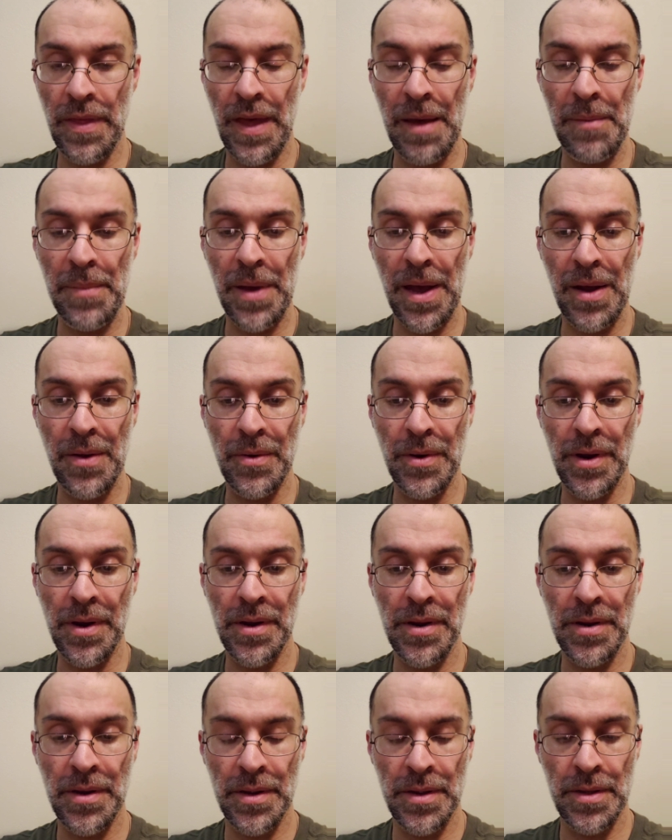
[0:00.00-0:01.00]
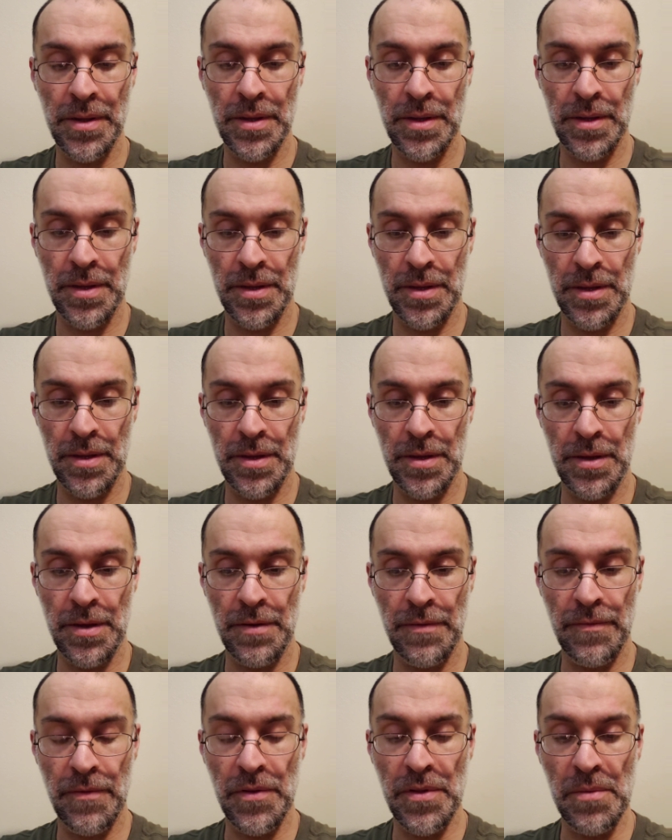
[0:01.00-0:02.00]
that power.
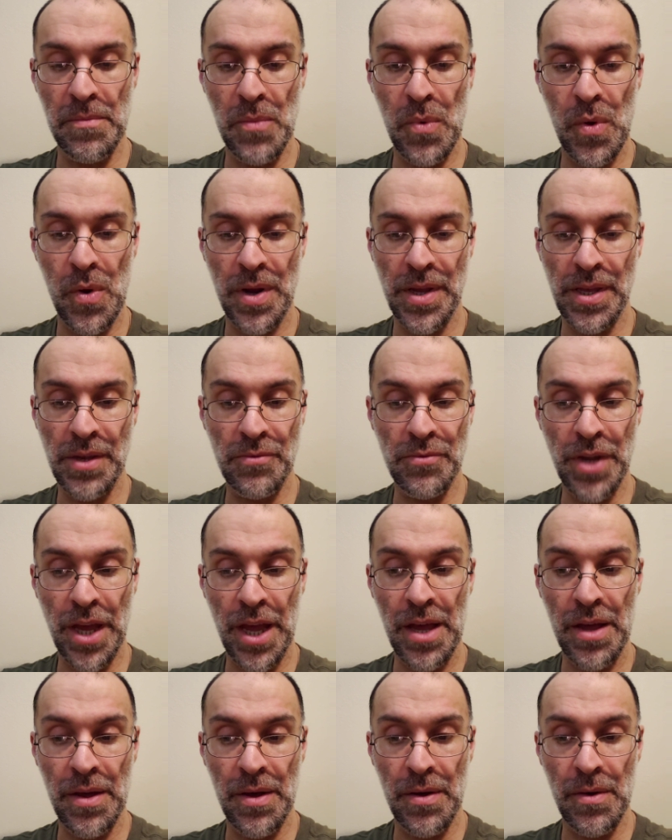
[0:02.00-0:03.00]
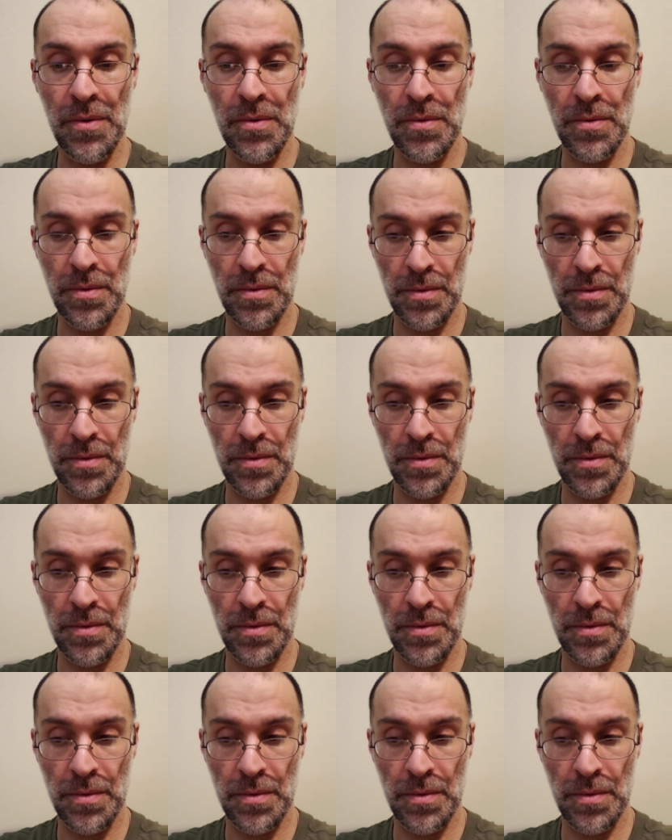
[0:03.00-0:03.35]
For the more you know,